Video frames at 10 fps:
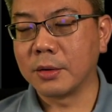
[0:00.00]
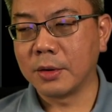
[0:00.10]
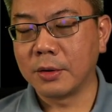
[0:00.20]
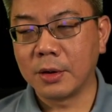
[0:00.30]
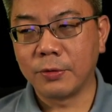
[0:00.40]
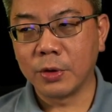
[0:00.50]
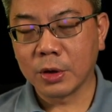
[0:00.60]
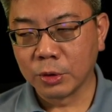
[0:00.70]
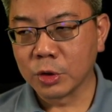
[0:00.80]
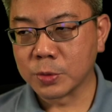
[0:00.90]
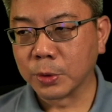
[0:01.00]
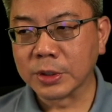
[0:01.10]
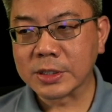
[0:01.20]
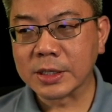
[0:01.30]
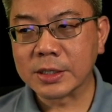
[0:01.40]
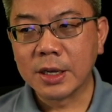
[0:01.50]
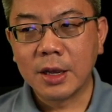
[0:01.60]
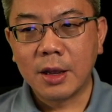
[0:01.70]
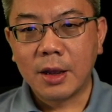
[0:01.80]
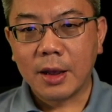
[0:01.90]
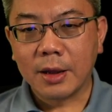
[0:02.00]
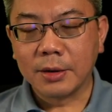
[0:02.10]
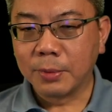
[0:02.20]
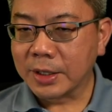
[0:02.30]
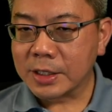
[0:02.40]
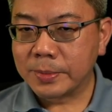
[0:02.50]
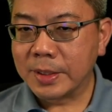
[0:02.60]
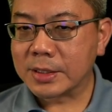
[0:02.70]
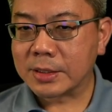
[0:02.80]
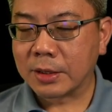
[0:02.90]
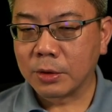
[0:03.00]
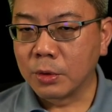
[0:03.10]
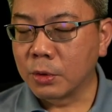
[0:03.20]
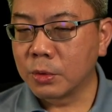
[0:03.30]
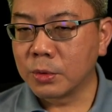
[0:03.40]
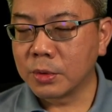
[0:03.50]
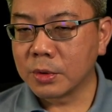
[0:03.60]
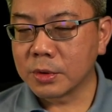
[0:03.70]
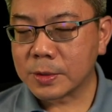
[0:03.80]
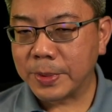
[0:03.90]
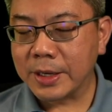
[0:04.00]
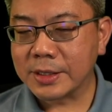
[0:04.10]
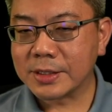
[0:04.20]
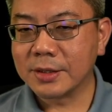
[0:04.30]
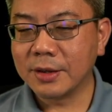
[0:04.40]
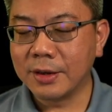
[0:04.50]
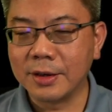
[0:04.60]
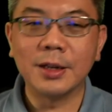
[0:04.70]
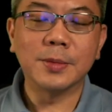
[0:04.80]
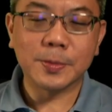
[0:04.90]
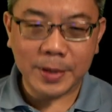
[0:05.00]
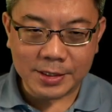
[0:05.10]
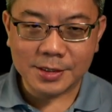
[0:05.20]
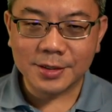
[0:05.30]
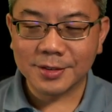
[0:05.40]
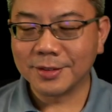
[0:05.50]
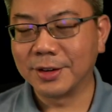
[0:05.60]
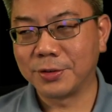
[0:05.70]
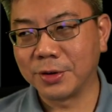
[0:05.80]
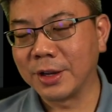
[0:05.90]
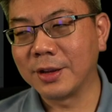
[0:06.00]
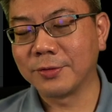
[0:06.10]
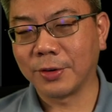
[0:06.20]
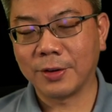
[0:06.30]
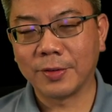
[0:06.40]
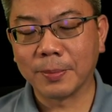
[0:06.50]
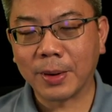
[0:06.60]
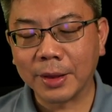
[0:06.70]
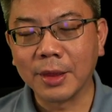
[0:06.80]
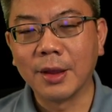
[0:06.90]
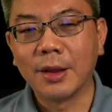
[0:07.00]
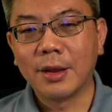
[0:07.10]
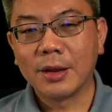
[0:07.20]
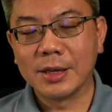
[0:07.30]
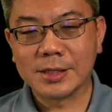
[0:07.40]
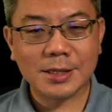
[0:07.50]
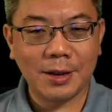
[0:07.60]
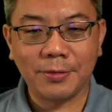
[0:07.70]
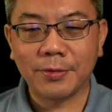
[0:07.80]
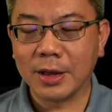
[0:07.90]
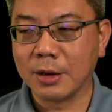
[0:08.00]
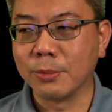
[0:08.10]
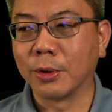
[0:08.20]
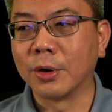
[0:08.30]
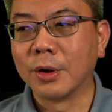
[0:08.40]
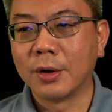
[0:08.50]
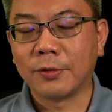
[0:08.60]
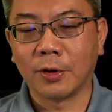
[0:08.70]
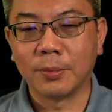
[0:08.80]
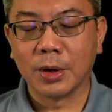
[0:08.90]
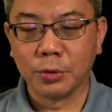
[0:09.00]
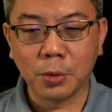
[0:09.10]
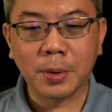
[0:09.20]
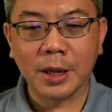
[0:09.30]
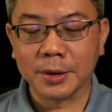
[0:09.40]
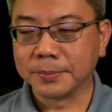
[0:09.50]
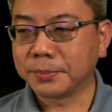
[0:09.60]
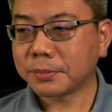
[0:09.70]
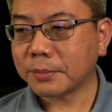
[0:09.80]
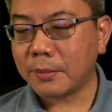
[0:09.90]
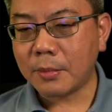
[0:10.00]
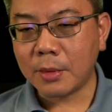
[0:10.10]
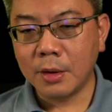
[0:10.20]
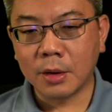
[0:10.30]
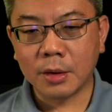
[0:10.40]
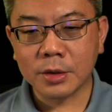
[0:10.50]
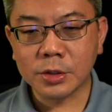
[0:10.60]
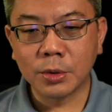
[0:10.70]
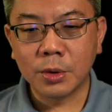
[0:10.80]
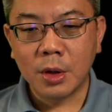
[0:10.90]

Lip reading: if you include those bonuses. And what this means is that no space in deep space, literally, forgive the pun, is safe anymore from a rook player. Currently